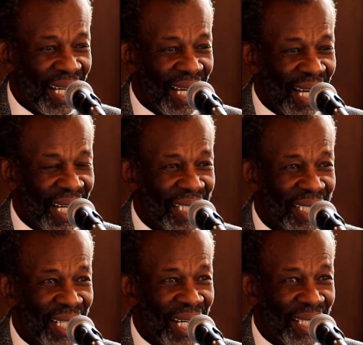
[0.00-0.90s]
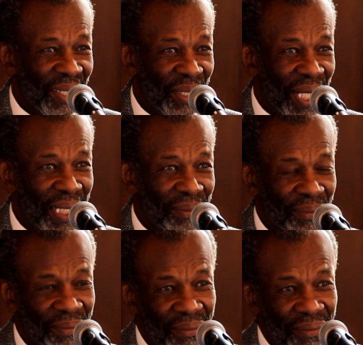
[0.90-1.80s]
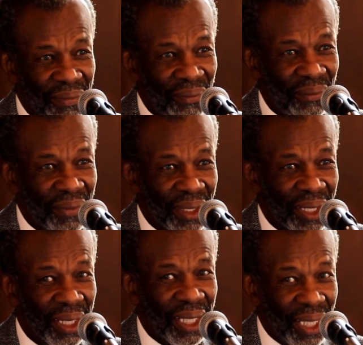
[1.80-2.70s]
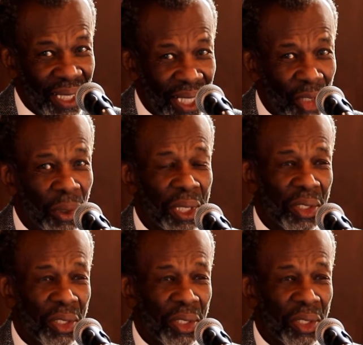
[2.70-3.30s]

I decided that it was